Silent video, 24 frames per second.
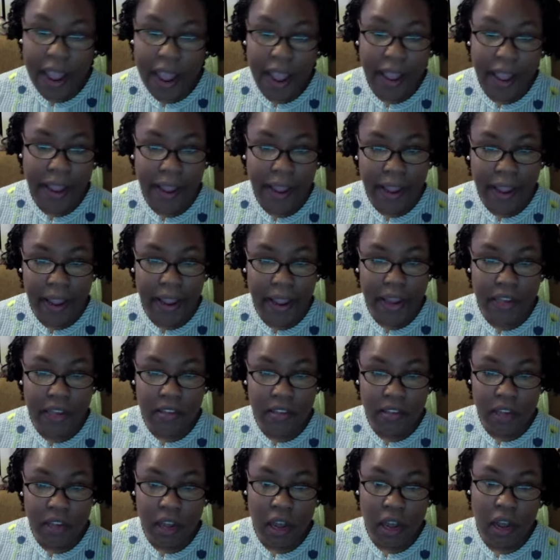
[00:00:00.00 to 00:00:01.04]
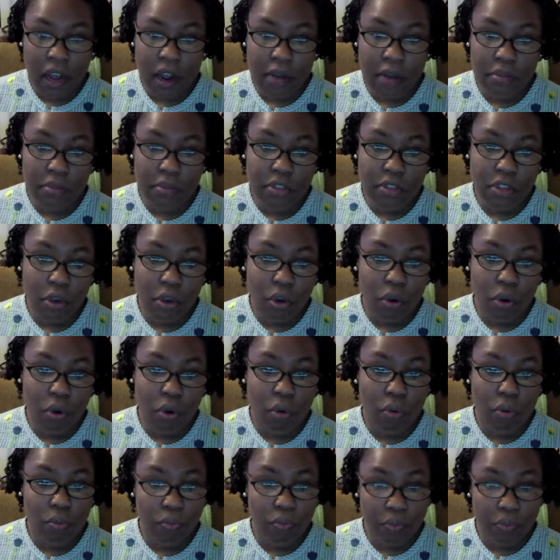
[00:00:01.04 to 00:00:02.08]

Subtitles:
And so